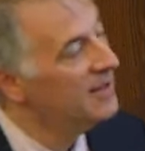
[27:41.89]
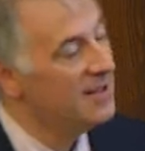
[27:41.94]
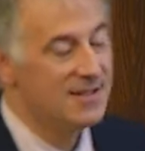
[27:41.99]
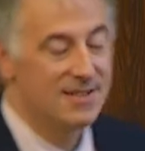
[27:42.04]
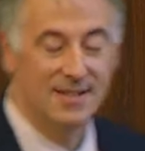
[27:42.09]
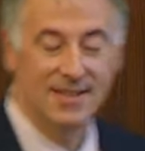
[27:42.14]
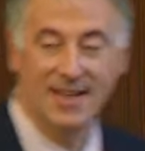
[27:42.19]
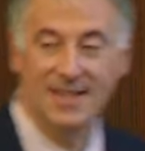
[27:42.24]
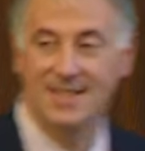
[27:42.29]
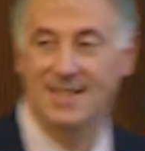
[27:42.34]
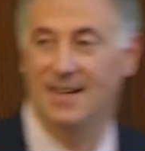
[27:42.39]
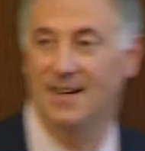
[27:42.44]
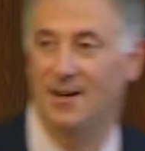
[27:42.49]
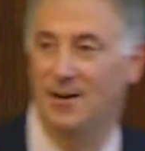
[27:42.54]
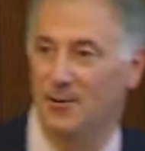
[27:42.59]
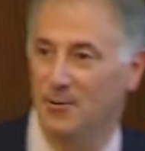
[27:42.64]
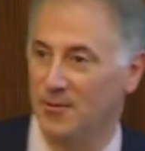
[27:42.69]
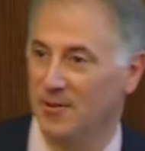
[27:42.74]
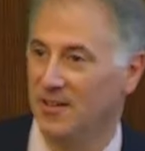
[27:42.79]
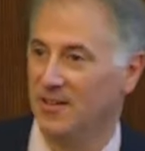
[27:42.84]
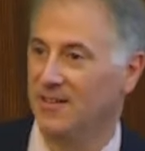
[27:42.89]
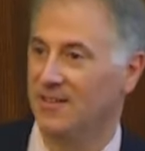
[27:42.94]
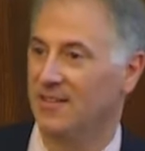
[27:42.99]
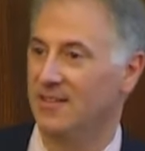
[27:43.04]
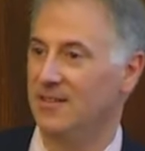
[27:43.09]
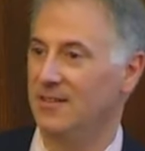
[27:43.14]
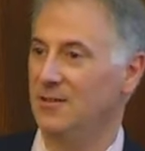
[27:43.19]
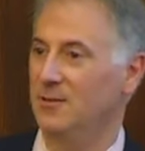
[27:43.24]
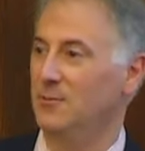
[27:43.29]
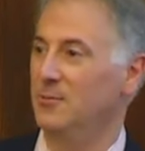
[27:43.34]
So that's how
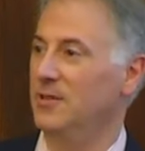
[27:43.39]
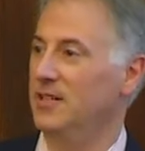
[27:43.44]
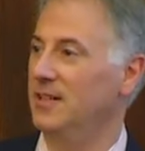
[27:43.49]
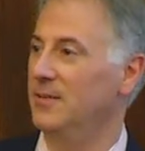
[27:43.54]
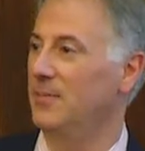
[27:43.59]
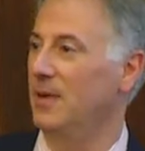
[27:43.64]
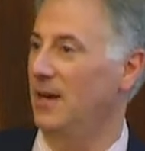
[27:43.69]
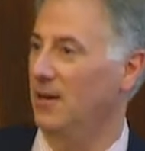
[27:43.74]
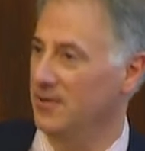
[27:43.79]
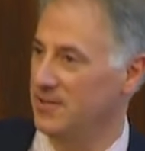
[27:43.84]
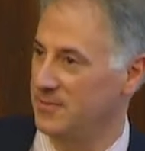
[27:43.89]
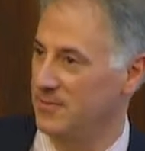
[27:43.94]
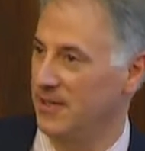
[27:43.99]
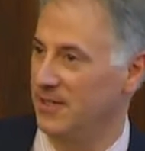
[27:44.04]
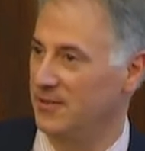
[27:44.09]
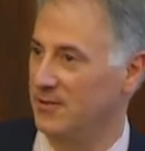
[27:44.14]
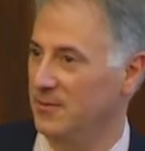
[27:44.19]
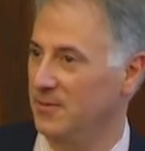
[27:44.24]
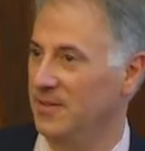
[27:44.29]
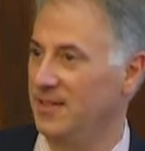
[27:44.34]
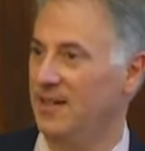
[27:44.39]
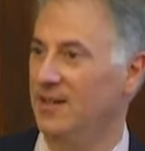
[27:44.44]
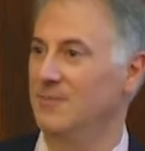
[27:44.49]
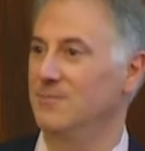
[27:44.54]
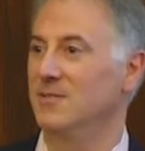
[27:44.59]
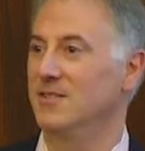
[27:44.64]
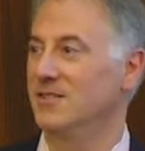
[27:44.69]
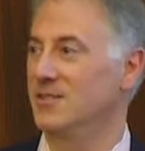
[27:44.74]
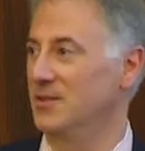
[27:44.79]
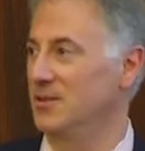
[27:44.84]
you read a power spectrum, and now I'm
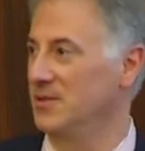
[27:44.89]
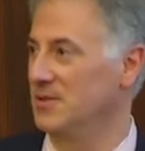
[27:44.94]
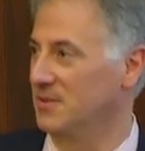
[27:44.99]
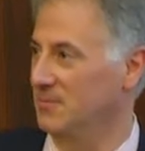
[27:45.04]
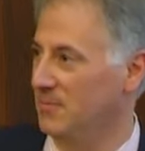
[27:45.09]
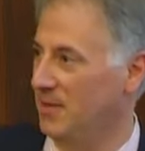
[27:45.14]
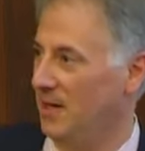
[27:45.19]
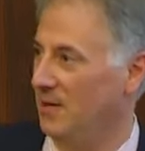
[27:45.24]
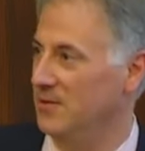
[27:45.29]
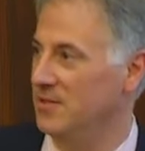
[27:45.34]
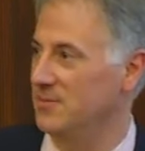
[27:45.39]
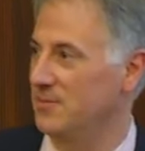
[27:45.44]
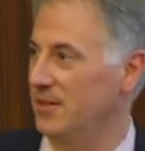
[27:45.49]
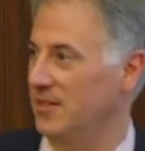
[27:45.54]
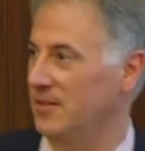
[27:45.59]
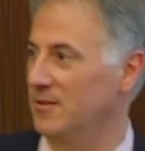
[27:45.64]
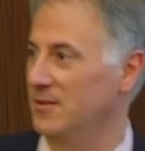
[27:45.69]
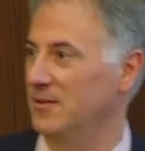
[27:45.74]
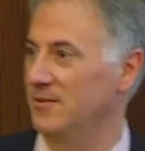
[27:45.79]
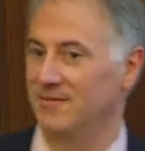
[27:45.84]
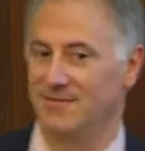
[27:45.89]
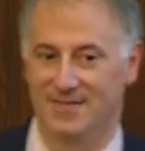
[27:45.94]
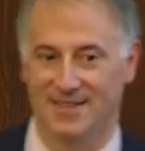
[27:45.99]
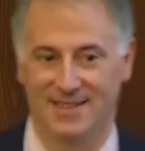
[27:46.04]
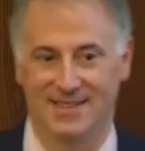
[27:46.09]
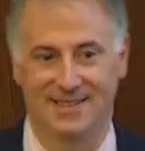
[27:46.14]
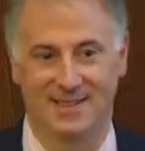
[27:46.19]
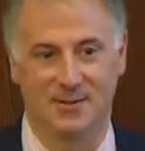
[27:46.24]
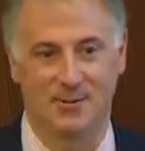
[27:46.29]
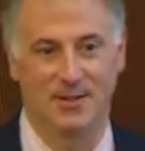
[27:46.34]
going to show you some power spectra.
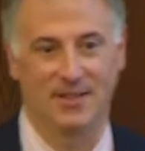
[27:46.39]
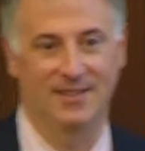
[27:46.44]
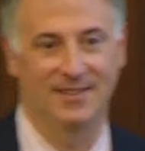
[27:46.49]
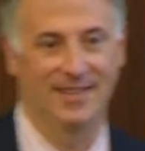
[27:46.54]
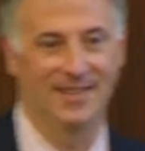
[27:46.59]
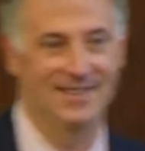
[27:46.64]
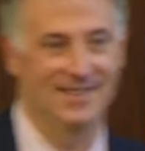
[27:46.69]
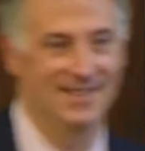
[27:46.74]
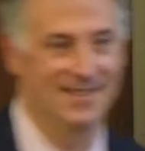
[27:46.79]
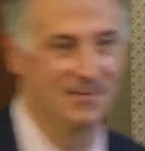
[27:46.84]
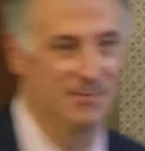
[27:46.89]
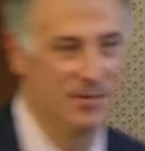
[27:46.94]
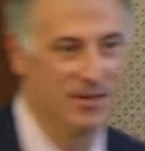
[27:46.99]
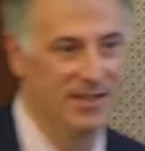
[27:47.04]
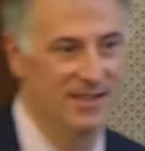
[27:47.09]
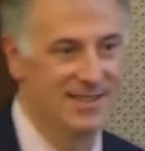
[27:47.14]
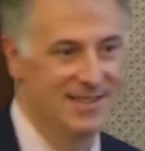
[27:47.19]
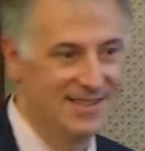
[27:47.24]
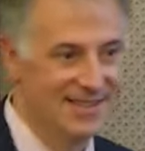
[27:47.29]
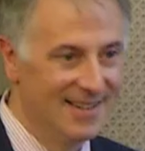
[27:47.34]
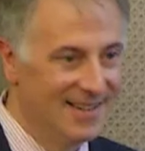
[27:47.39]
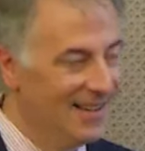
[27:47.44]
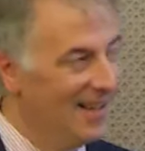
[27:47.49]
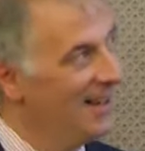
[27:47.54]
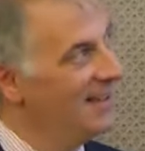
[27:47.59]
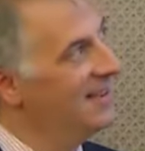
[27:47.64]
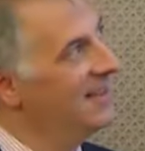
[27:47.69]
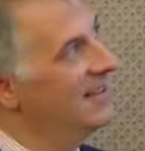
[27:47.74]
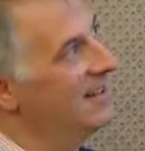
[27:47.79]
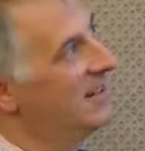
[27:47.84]
That's the quick lesson, but it's,
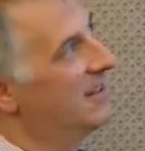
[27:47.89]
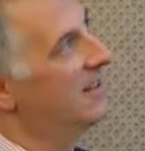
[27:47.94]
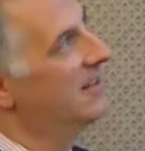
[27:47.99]
I think,